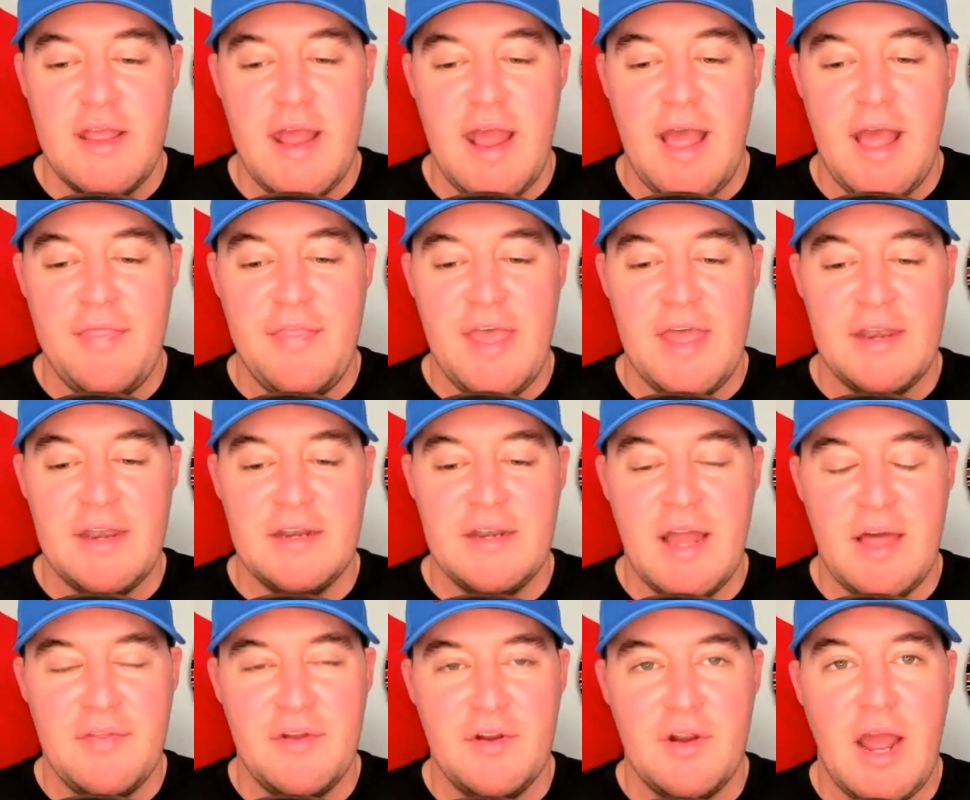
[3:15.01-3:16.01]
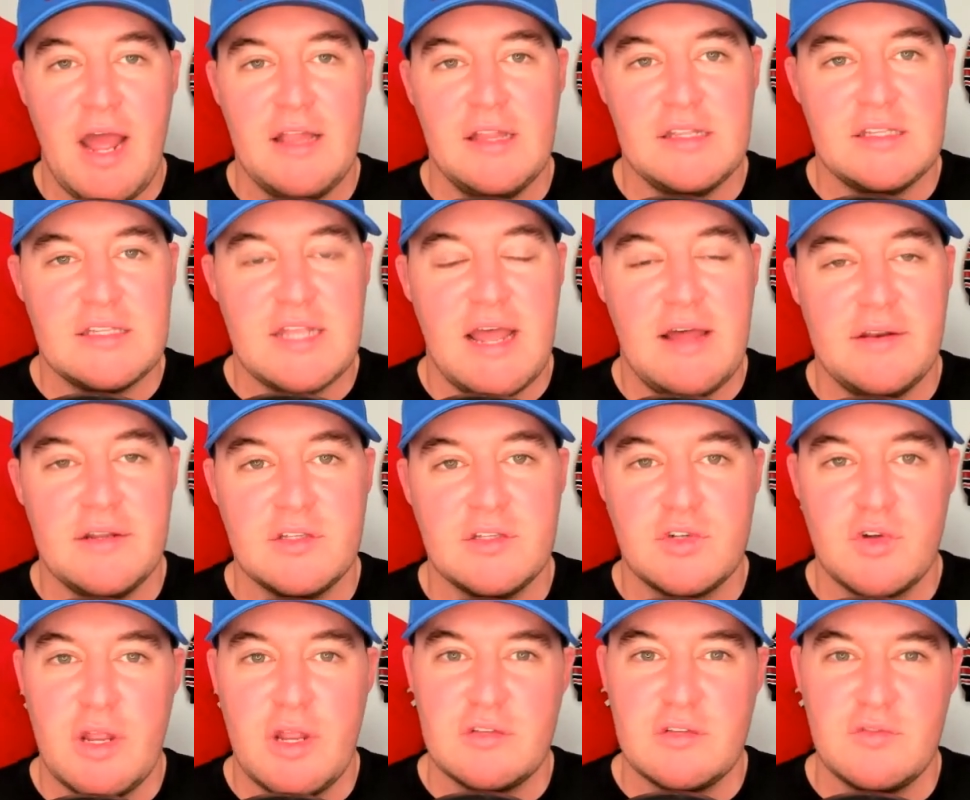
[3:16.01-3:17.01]
And then another highly touted
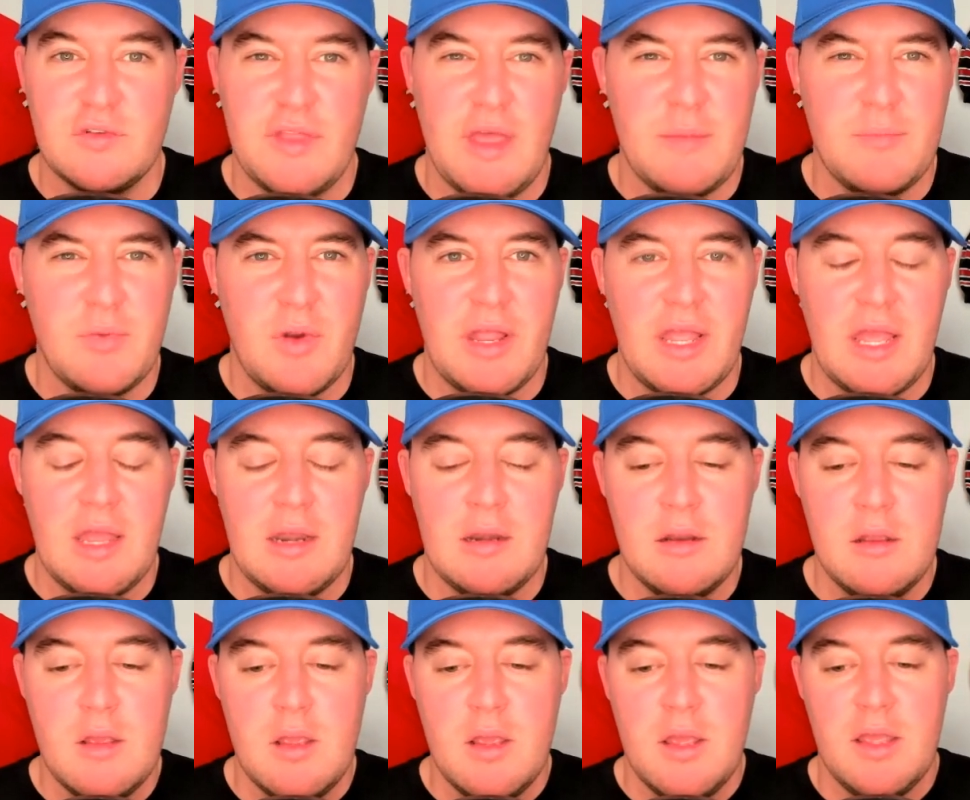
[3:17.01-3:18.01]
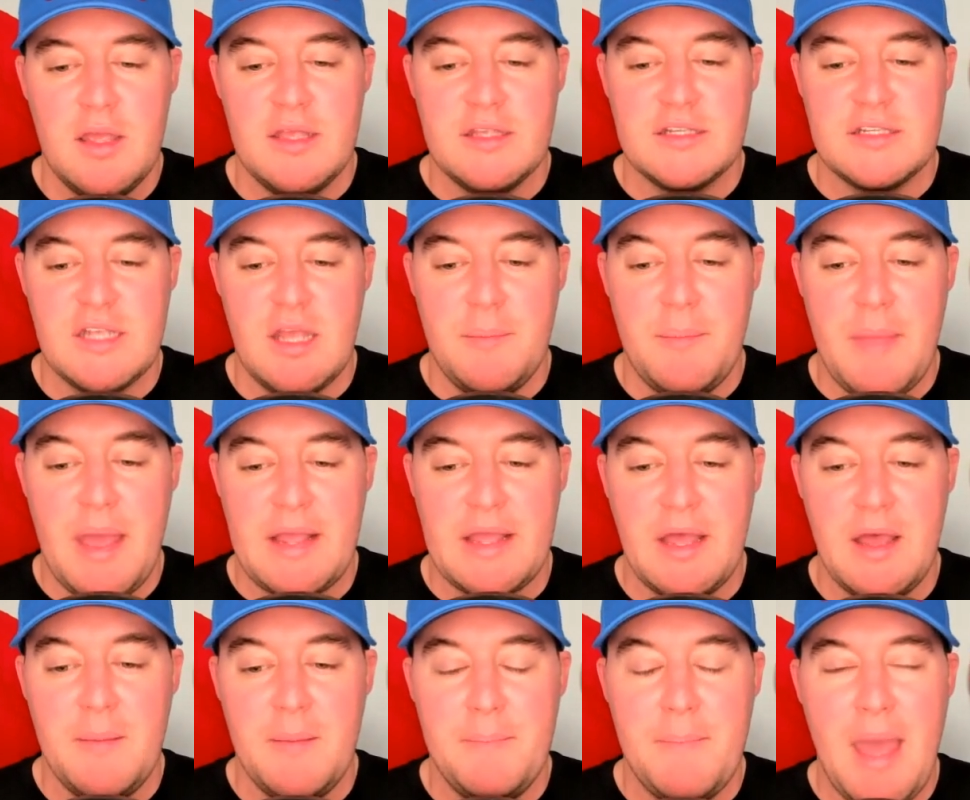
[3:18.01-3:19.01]
transfer they bring in is
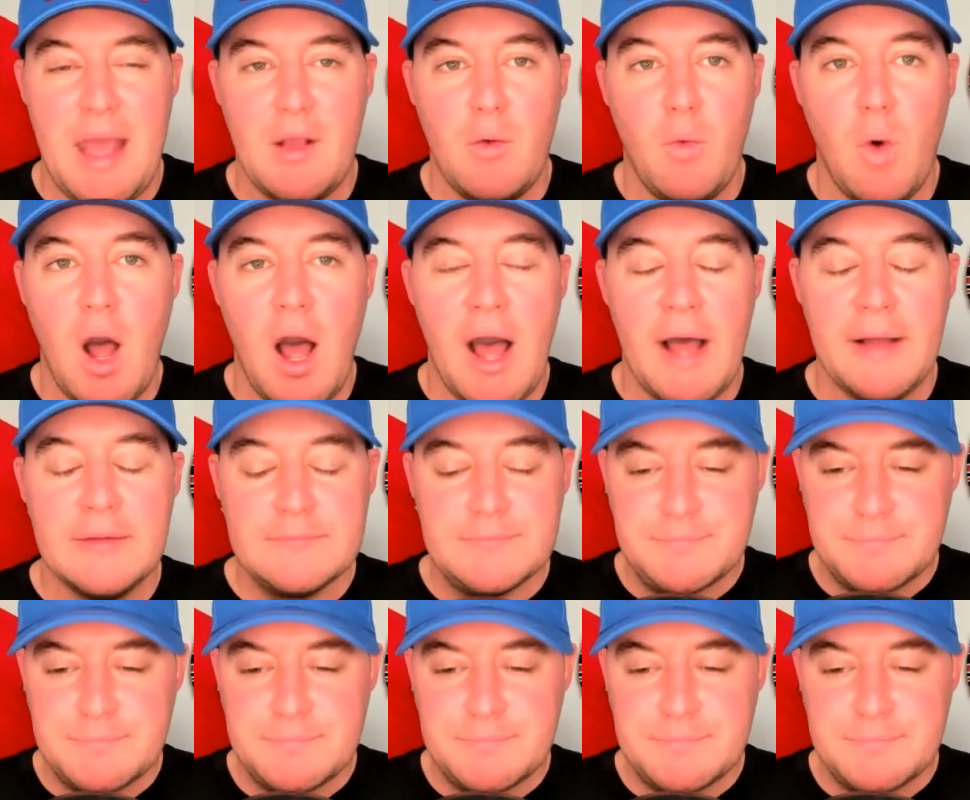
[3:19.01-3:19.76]
Emeka Megwa